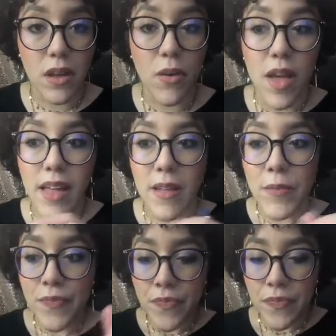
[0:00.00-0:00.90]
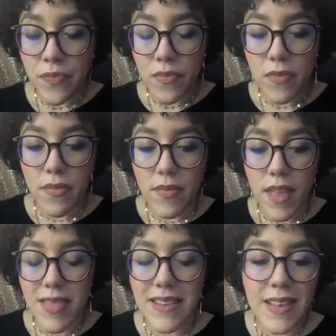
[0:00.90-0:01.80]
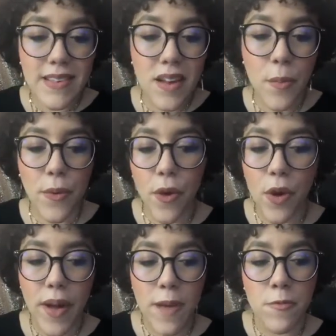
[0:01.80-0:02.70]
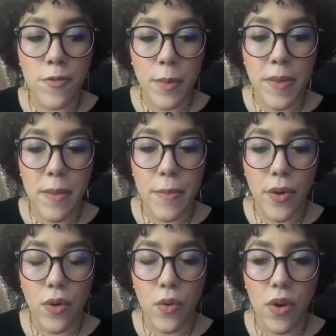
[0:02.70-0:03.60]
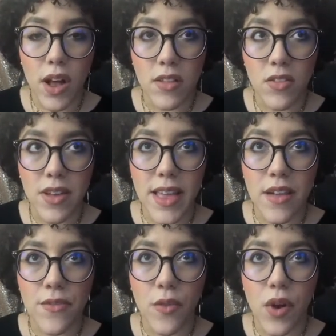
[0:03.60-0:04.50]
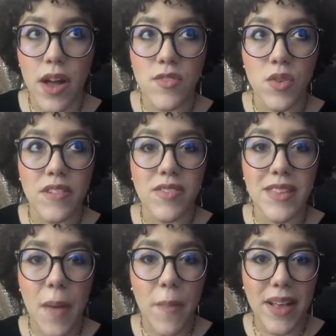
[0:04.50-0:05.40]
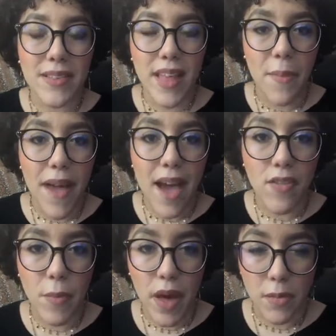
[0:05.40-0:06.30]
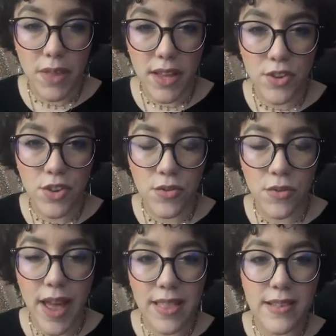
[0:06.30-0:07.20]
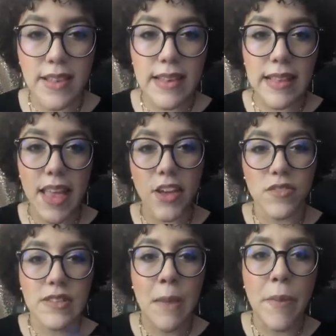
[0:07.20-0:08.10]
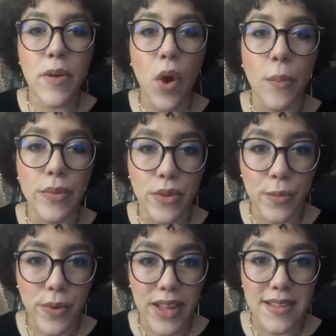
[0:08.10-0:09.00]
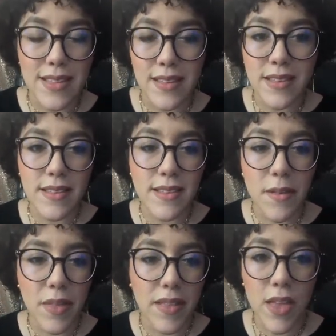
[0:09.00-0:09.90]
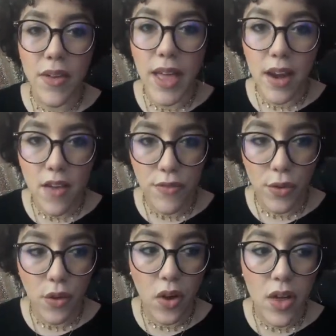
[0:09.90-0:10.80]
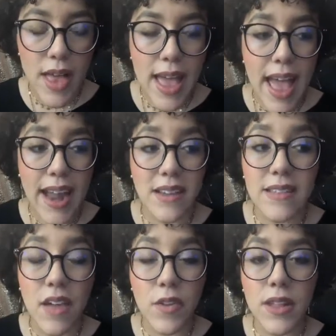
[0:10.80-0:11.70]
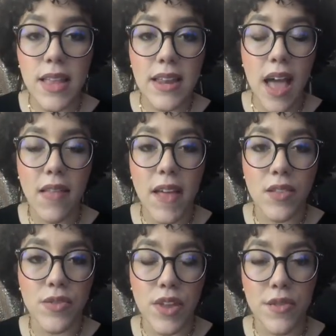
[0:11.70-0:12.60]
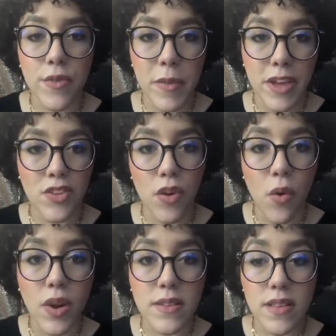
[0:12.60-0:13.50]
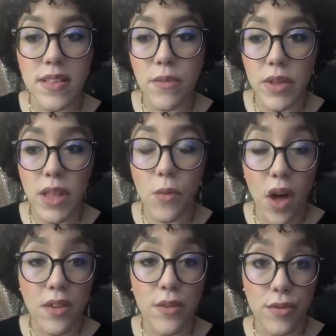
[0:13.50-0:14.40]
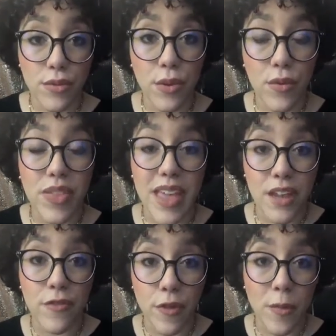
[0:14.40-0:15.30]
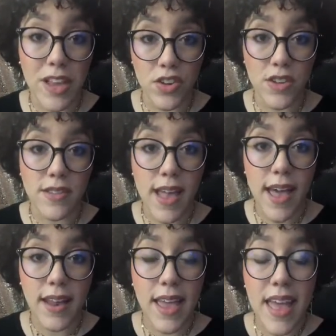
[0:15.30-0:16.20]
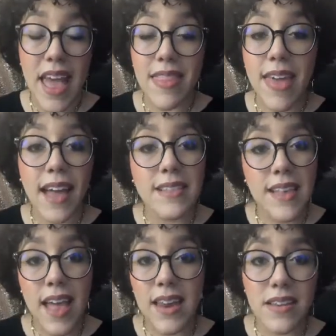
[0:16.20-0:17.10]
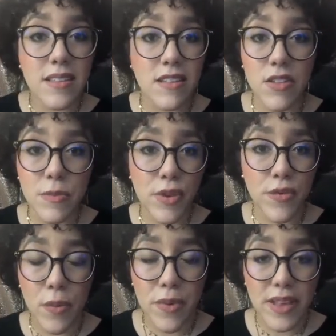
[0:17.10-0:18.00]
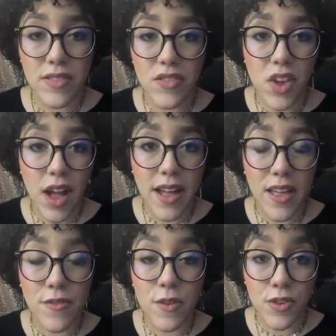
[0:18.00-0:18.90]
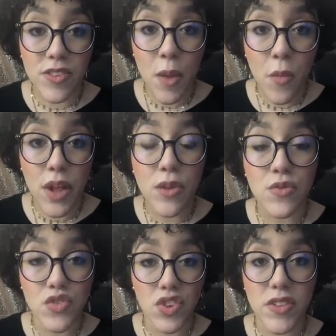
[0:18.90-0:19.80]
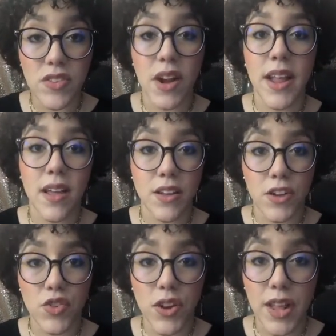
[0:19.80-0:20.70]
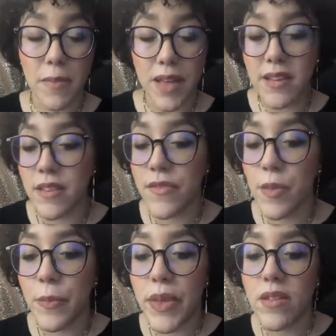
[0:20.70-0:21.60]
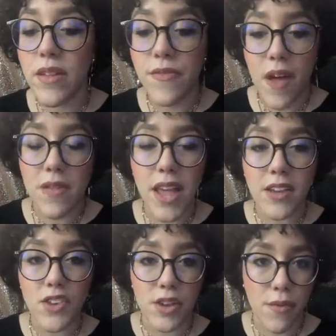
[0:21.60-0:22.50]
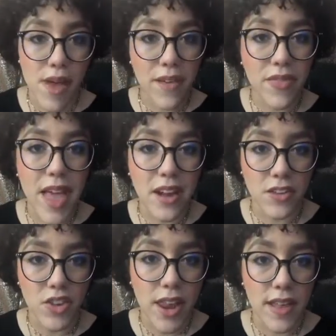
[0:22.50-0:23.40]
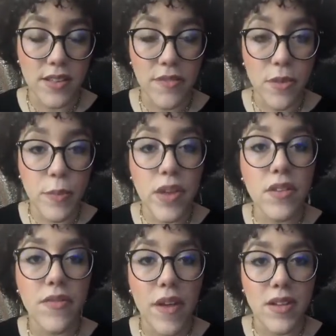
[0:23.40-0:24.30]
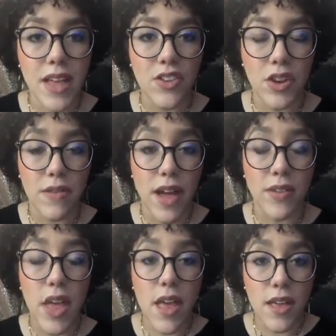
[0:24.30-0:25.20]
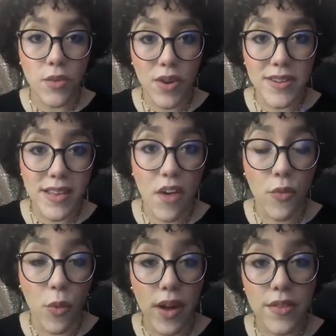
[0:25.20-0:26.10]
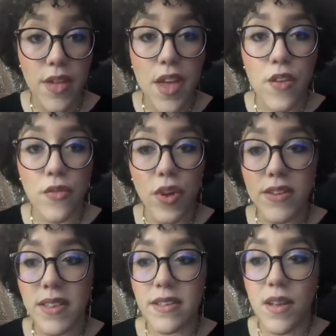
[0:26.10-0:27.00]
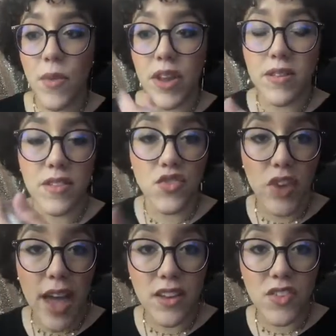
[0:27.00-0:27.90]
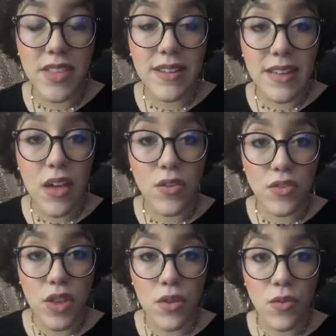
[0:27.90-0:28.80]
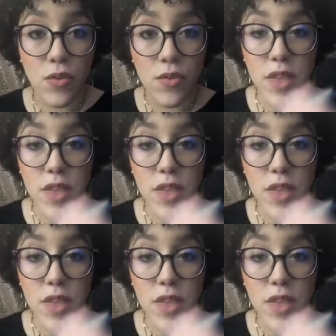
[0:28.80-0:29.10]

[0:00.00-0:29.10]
to do. This isn't a program for people who are looking for a sort of step-by-step how to publish, right? This isn't like your typical blueprint. This isn't something that you can get off Google, and it's definitely not like those informational courses that really walk you through the information side. That said, it's still a beautiful place to start if you're someone who's just starting on your journey, because if you build a foundation around the energetics, if you build a foundation around your self-worth versus someone else's strategy that tells you